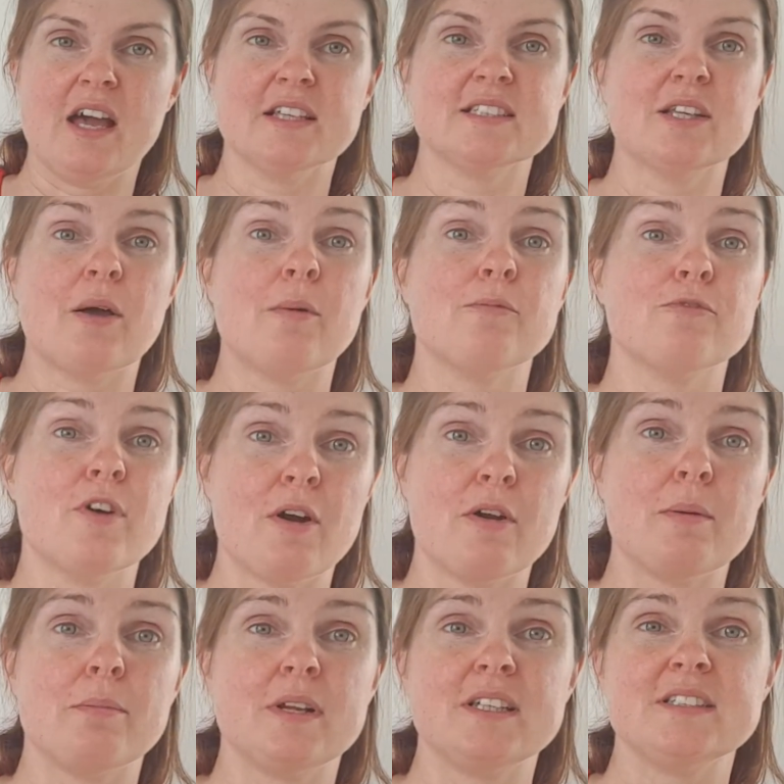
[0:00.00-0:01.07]
So I'm
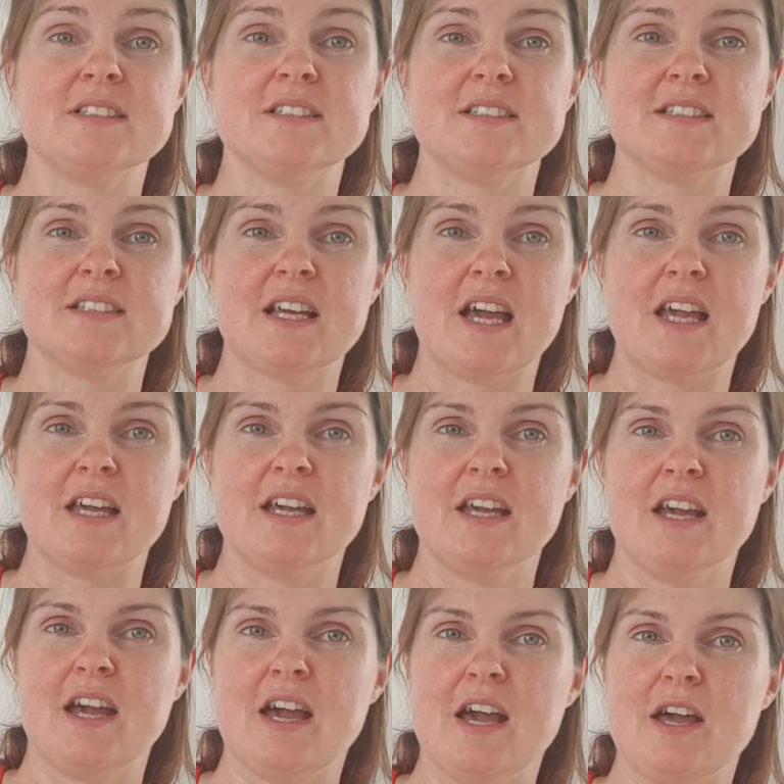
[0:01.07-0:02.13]
very pleased to say
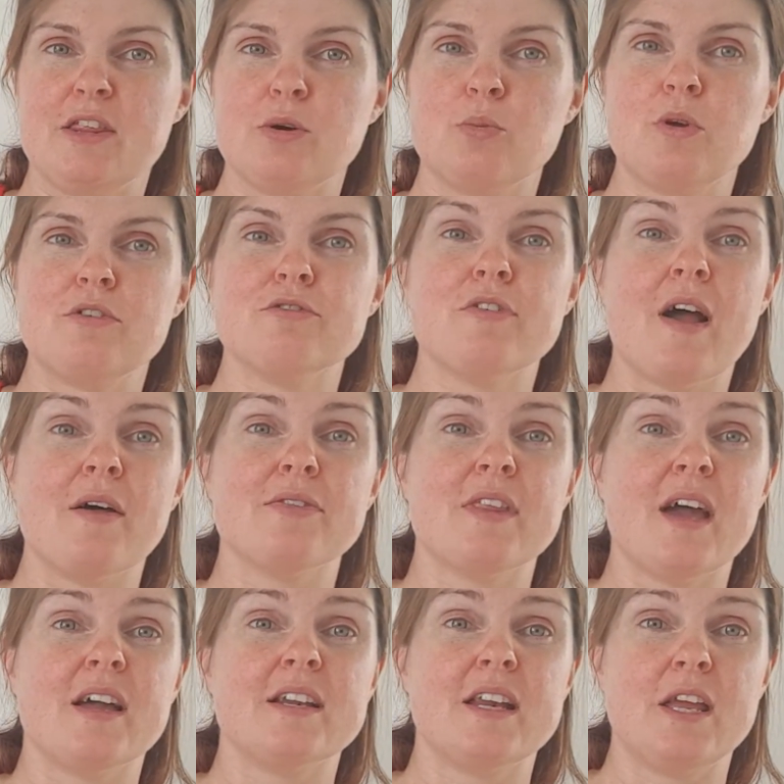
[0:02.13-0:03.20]
that we found
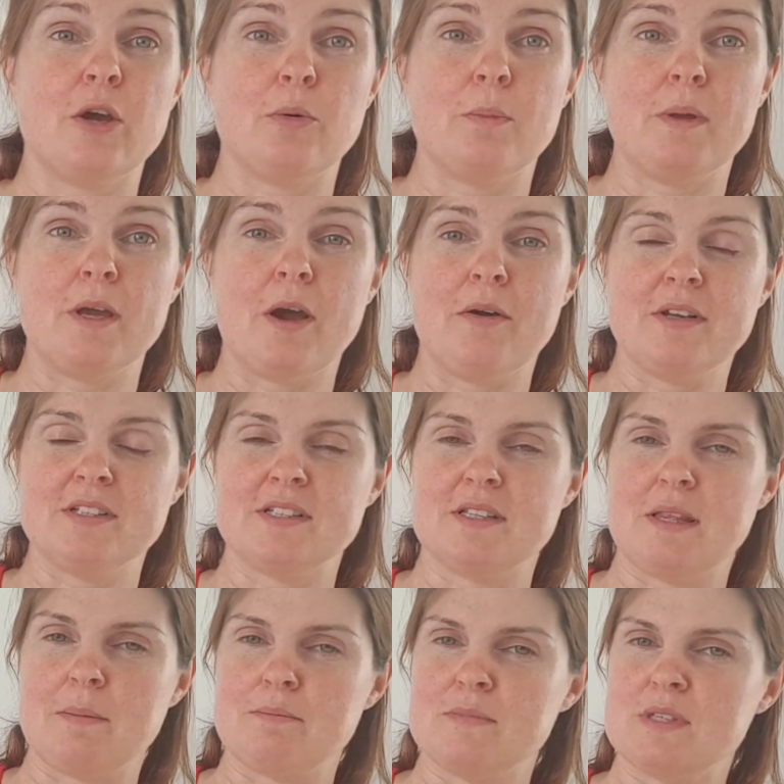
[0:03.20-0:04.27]
that, and he'll be going to
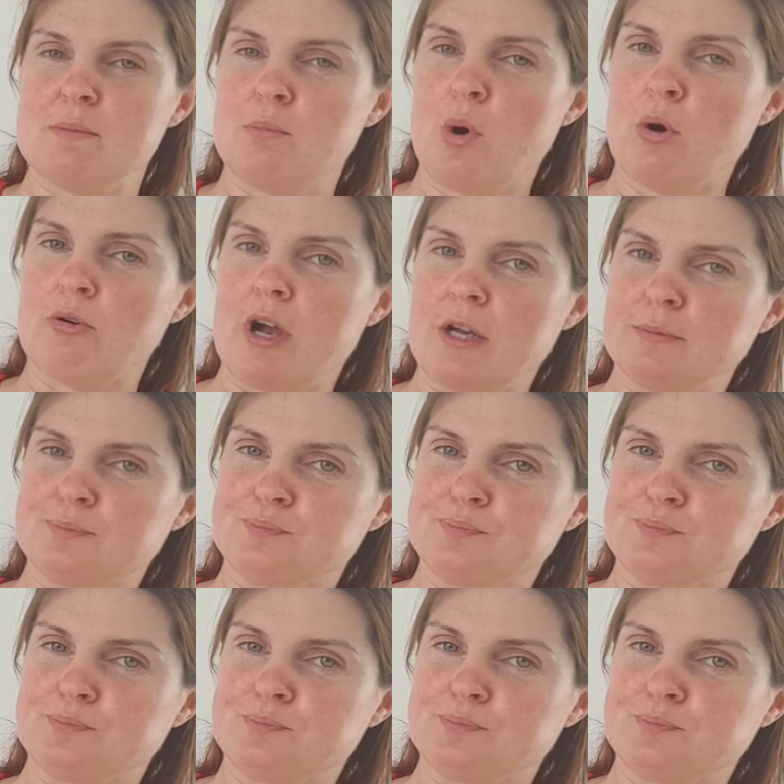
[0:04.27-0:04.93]
them tomorrow.